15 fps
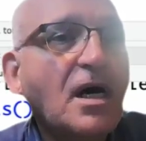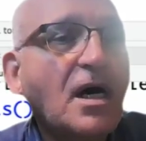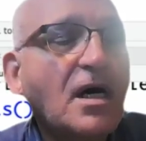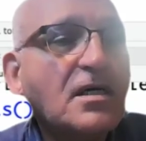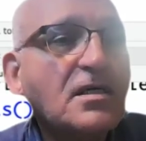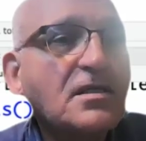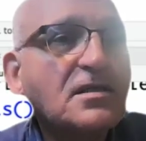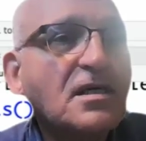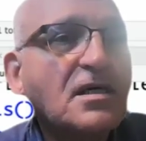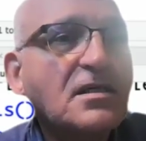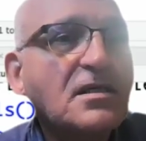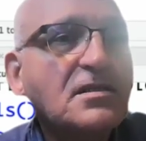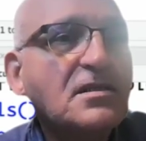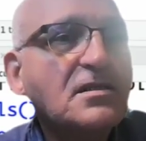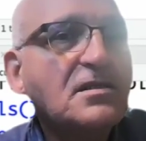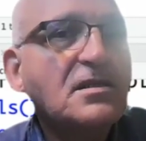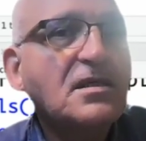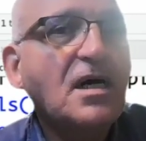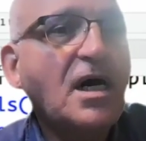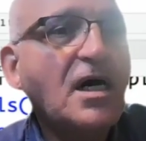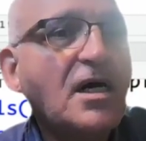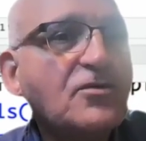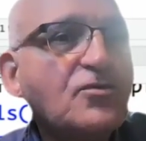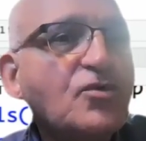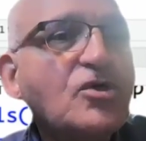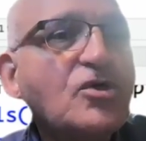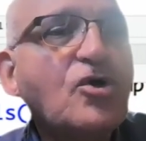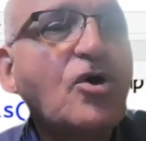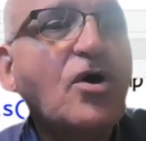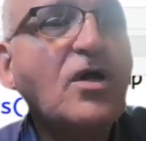R, R
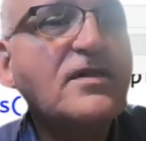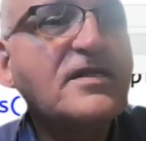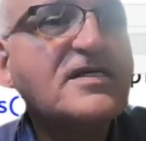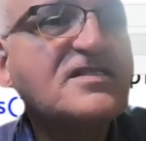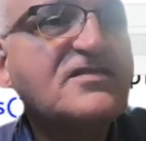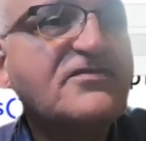will call this